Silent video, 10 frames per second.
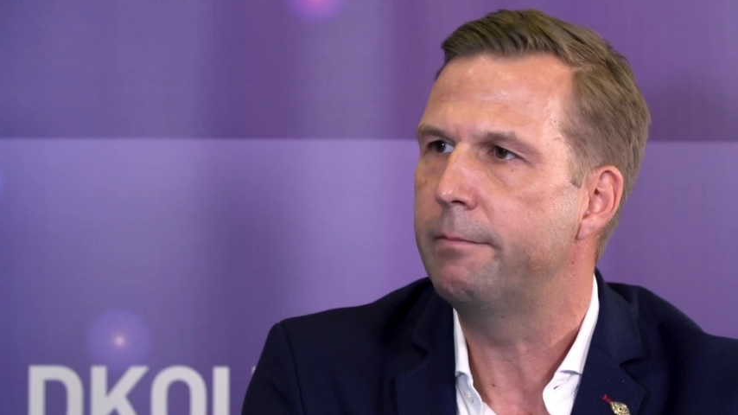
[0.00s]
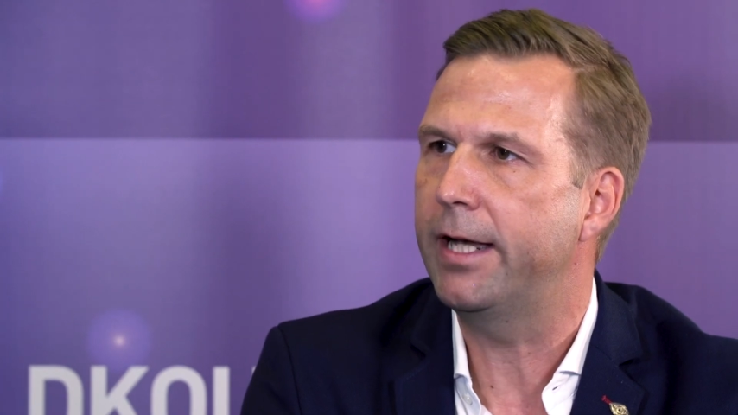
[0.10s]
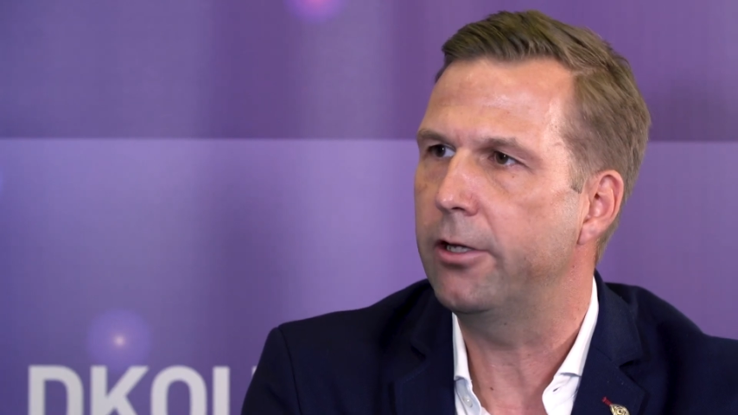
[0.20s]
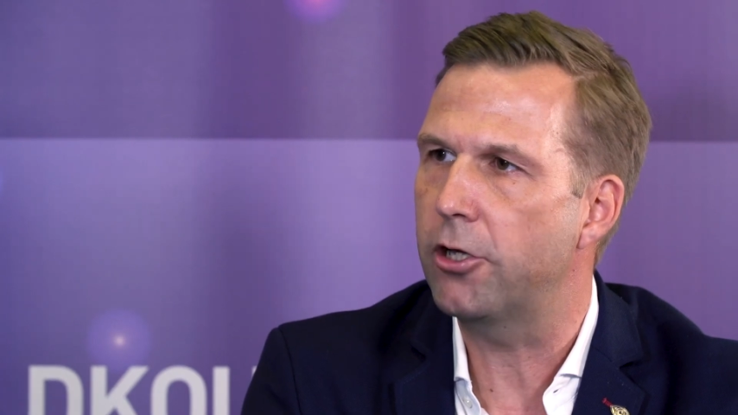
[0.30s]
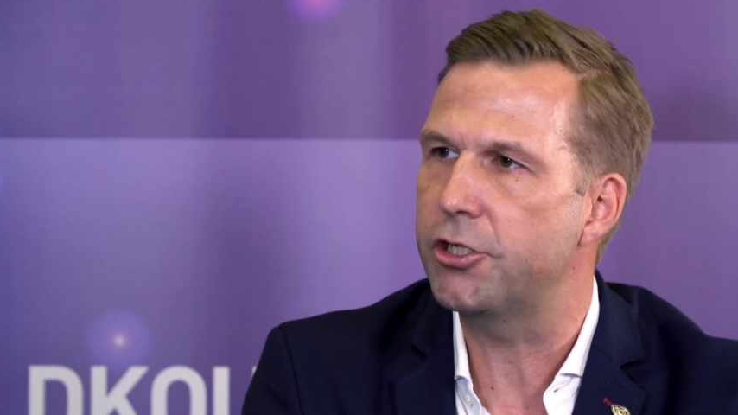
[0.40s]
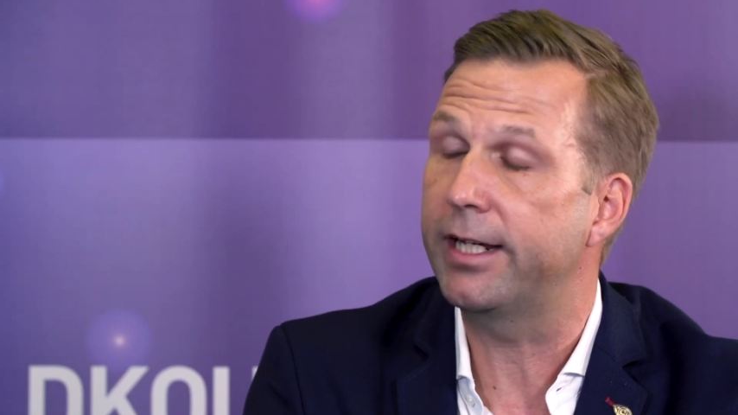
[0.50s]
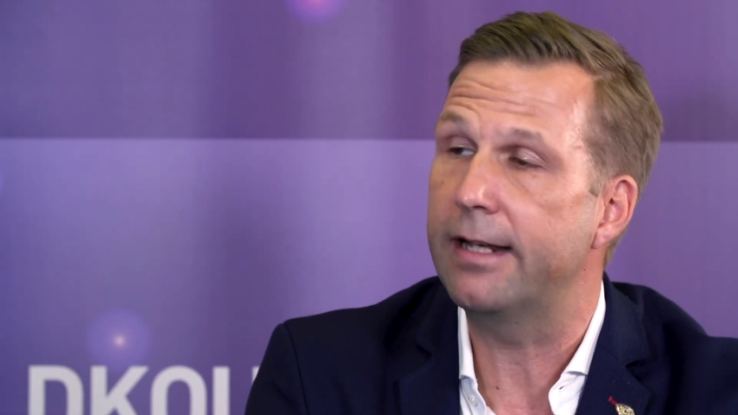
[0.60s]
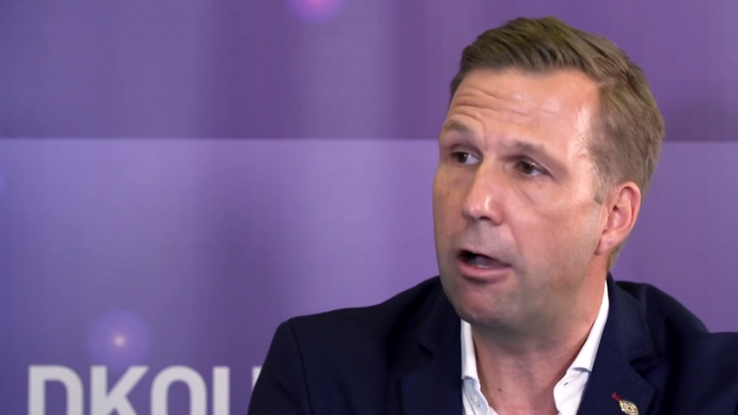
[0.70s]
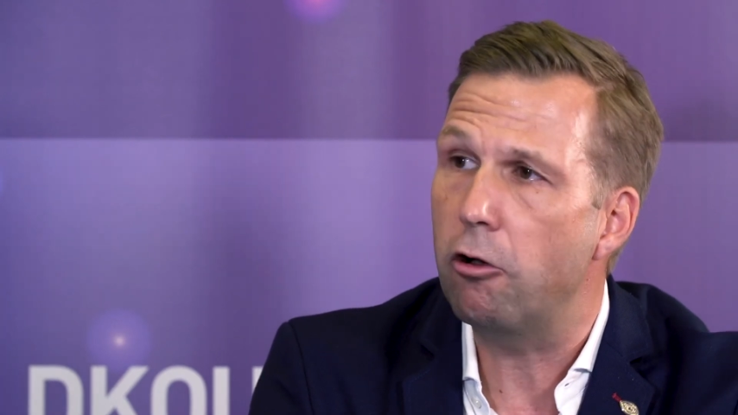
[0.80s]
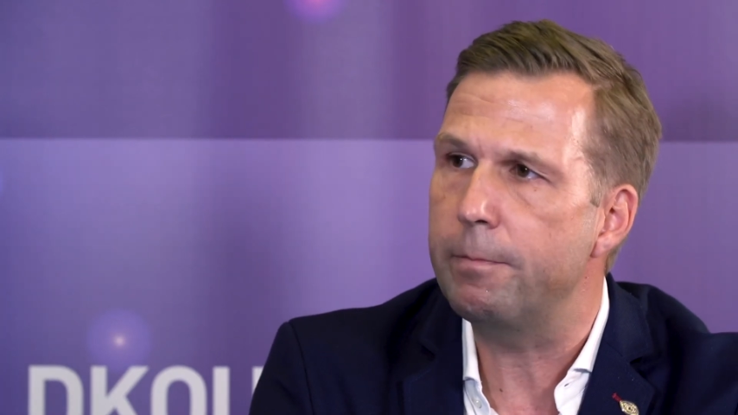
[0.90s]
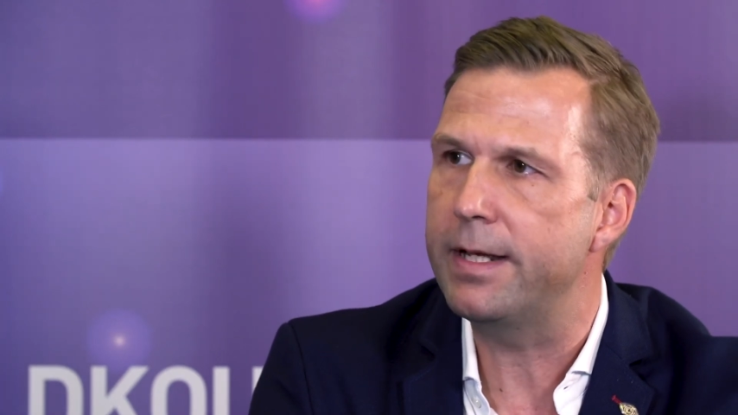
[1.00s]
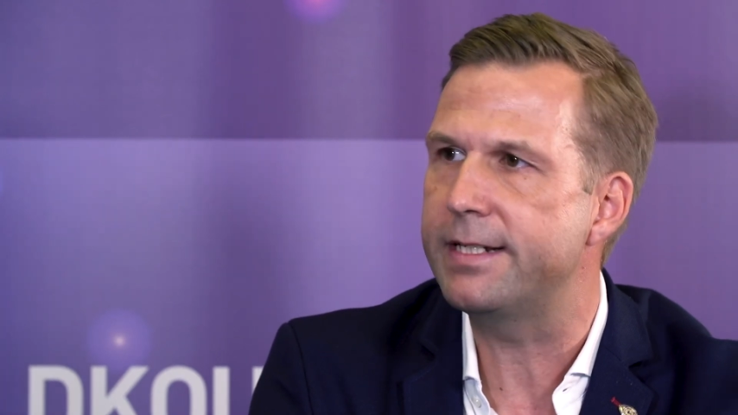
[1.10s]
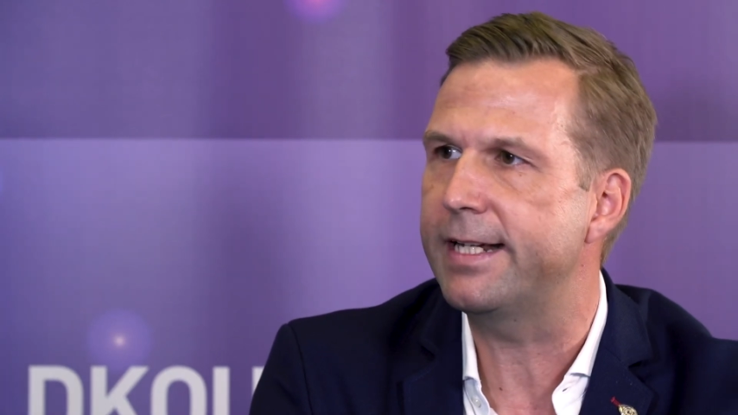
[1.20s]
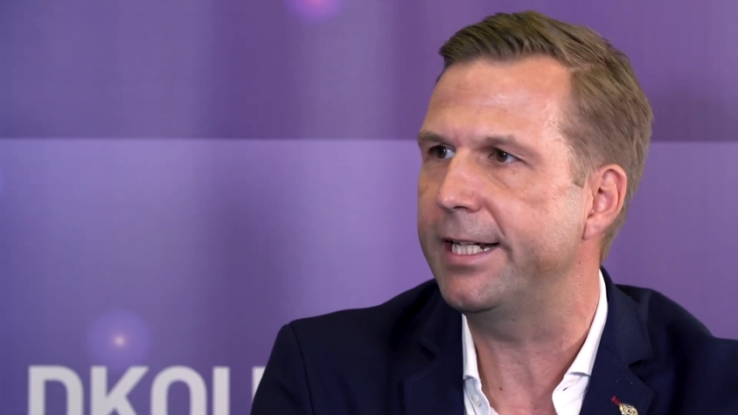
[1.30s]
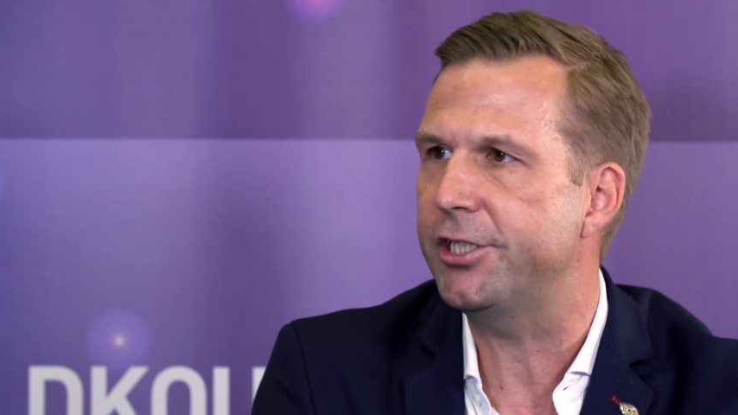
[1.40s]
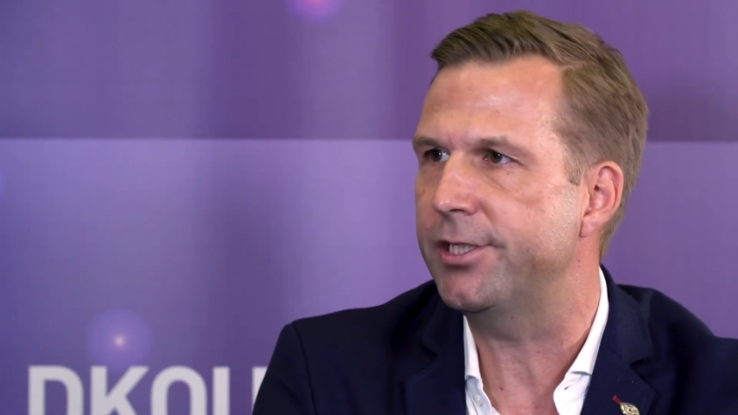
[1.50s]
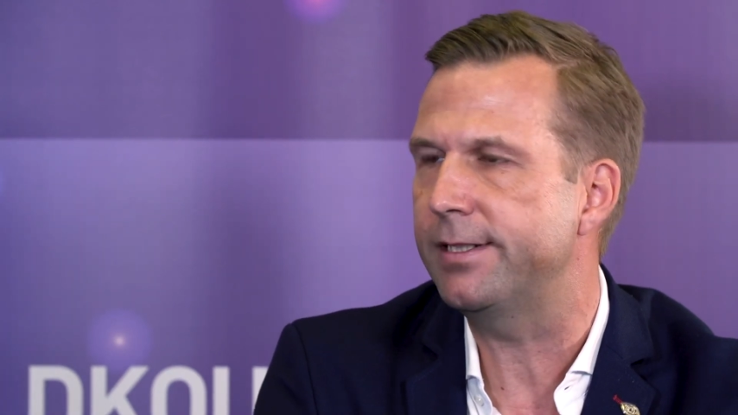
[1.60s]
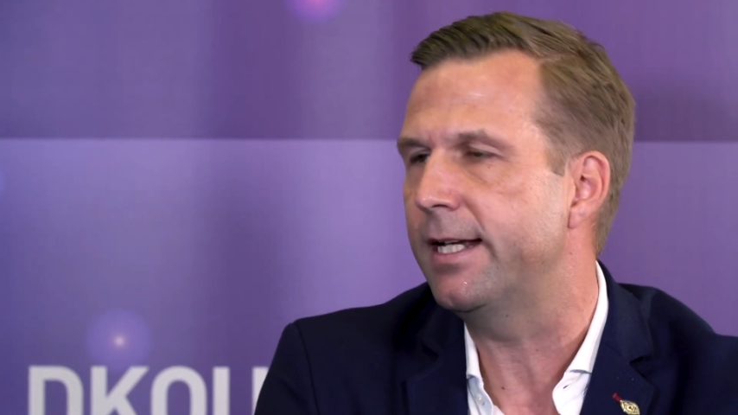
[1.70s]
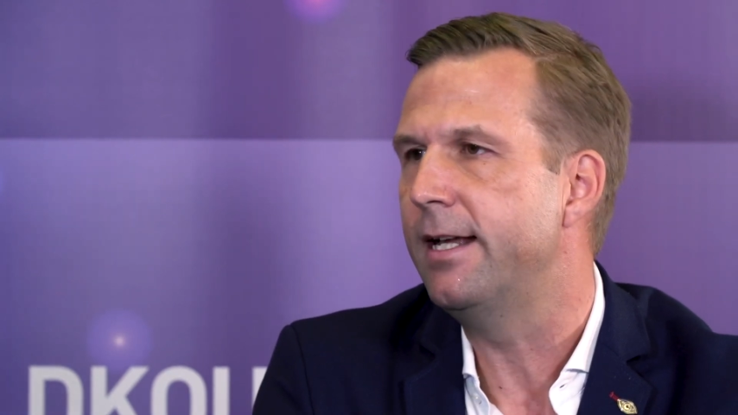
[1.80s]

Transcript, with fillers: Biological augmentation,